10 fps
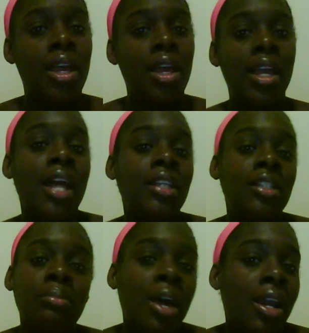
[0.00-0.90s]
and not just
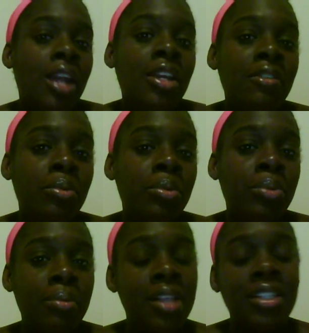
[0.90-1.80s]
mine, I don't even want to
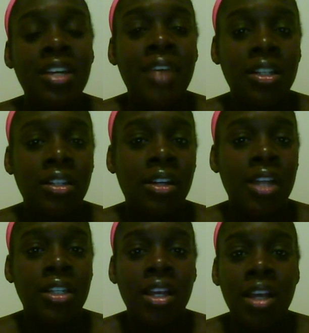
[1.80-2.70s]
put myself out there
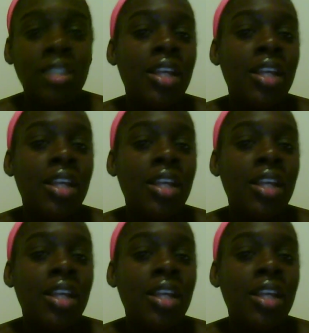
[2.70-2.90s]
like that.